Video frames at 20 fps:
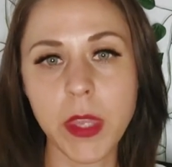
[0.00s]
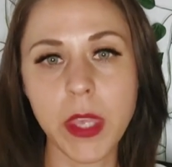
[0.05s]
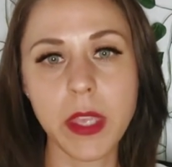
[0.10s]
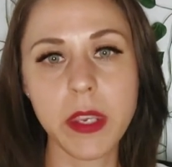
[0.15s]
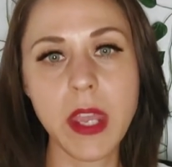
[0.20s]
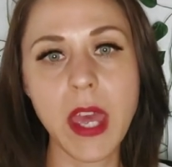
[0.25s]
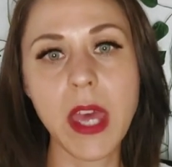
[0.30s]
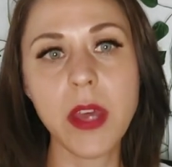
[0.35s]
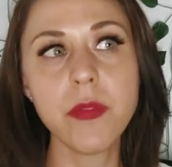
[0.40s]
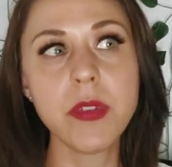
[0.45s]

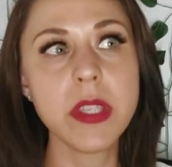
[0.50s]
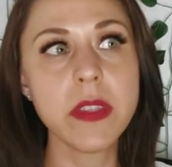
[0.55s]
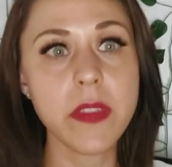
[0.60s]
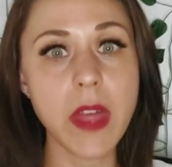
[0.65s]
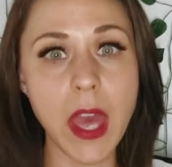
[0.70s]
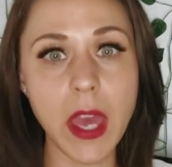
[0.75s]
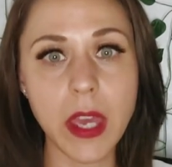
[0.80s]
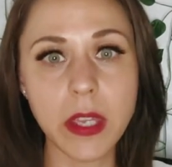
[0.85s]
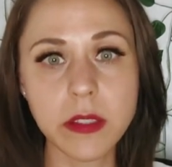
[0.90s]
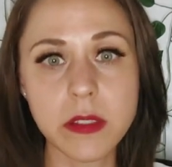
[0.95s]
And having
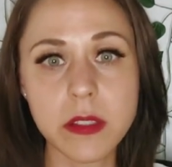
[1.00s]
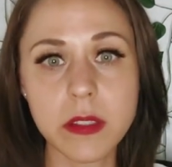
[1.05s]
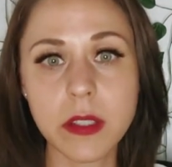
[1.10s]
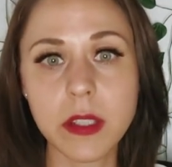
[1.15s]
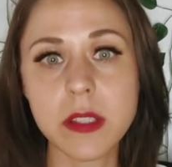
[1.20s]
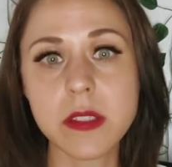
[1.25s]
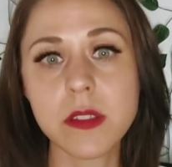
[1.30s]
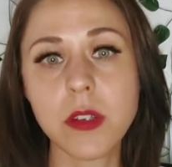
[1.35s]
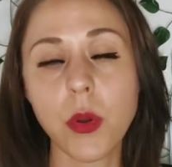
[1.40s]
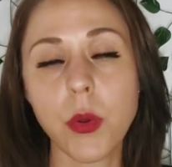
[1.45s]
that
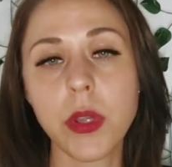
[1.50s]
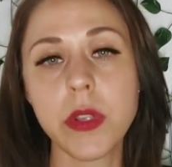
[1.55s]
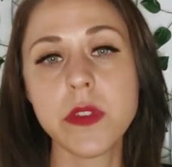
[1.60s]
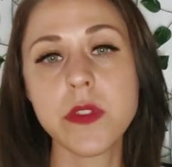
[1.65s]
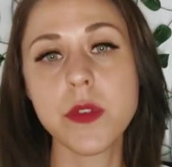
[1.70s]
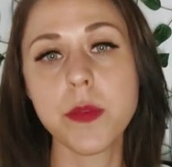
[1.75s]
is going